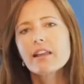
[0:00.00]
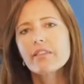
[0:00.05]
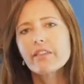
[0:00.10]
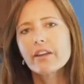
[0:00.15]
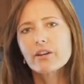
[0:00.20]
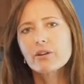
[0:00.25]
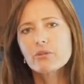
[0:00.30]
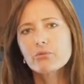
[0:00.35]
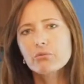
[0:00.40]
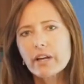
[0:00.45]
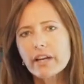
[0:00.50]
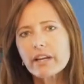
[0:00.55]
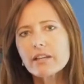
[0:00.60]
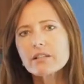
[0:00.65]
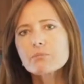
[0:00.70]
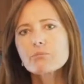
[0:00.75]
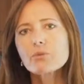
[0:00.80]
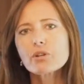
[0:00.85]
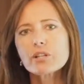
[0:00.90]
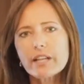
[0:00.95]
that are
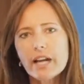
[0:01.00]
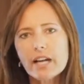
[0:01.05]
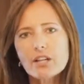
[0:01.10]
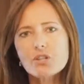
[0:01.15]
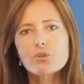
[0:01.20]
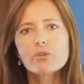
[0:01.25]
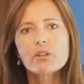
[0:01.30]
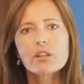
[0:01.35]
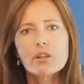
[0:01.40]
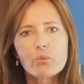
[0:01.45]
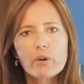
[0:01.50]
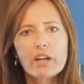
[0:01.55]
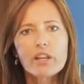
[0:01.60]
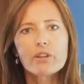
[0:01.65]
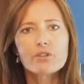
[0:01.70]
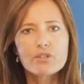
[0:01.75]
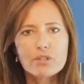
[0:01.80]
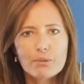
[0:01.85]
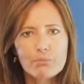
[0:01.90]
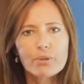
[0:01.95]
raised more naturally the way
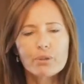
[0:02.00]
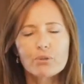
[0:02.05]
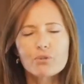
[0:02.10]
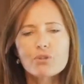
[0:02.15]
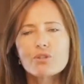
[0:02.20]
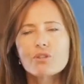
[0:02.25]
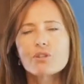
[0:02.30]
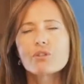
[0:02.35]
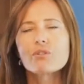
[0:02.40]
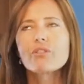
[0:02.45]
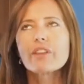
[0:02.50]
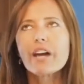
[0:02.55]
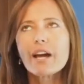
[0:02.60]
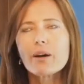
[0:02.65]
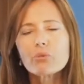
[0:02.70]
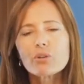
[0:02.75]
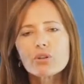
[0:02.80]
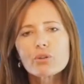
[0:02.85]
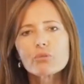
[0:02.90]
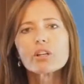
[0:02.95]
they're supposed to.
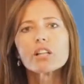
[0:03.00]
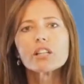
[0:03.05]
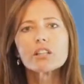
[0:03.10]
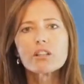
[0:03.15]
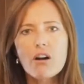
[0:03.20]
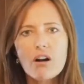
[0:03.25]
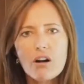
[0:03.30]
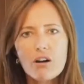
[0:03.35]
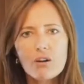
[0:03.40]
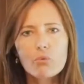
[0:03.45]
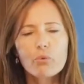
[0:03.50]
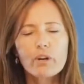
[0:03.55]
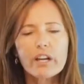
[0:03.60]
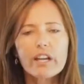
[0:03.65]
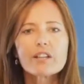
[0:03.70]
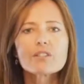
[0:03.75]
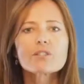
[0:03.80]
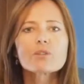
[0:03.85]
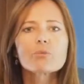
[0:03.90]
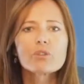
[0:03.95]
That will go a long
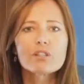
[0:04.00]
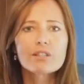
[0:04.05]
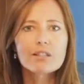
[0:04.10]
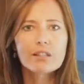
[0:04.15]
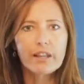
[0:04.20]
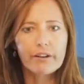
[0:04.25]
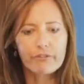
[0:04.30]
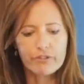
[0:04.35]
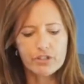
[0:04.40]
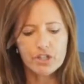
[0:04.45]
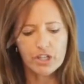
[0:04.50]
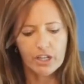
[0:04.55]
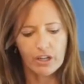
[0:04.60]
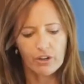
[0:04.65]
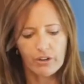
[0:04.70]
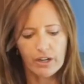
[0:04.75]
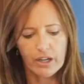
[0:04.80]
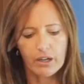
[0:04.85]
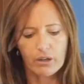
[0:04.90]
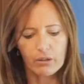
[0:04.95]
ways towards leveraging
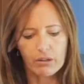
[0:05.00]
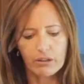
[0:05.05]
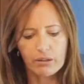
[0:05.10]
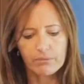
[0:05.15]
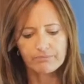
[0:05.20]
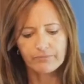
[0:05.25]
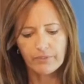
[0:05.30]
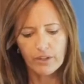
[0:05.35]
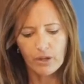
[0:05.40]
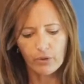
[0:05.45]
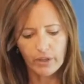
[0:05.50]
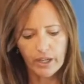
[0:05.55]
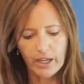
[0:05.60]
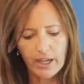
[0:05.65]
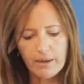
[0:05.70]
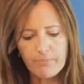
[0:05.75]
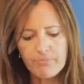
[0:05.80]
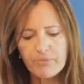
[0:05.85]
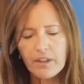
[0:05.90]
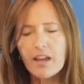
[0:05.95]
your health,
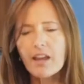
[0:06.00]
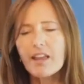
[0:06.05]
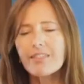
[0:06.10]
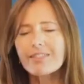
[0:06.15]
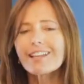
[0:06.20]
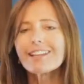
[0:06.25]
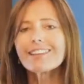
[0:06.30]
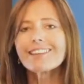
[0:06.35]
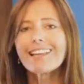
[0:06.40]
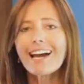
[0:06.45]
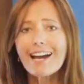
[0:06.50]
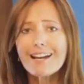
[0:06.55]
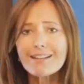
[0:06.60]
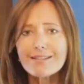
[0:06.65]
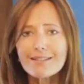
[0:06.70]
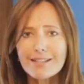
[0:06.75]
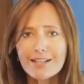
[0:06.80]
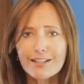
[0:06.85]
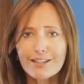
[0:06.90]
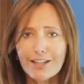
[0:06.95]
okay? The
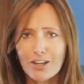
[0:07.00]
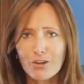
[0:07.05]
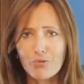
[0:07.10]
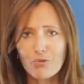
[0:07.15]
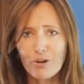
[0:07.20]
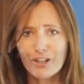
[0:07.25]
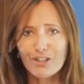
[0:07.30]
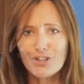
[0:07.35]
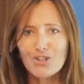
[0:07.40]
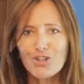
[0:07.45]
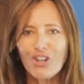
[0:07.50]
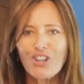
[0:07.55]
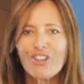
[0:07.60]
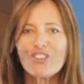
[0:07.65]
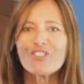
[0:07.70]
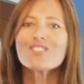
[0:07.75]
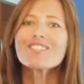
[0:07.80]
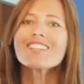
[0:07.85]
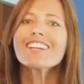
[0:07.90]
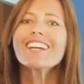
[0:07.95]
last thing that you want to
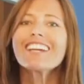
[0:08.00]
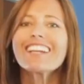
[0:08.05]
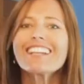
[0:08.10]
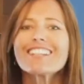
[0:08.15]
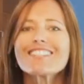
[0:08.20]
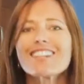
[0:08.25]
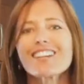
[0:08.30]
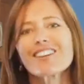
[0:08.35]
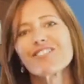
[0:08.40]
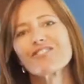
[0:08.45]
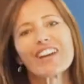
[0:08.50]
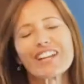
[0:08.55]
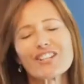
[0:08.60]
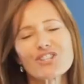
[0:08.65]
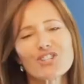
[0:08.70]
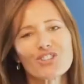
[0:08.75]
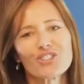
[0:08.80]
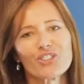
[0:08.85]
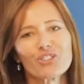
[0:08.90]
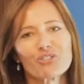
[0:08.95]
choose is
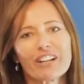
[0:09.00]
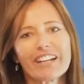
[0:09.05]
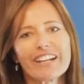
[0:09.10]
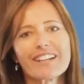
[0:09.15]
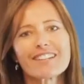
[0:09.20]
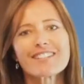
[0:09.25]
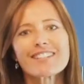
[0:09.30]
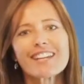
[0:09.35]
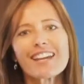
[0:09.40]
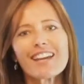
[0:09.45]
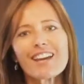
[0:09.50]
conventional raised.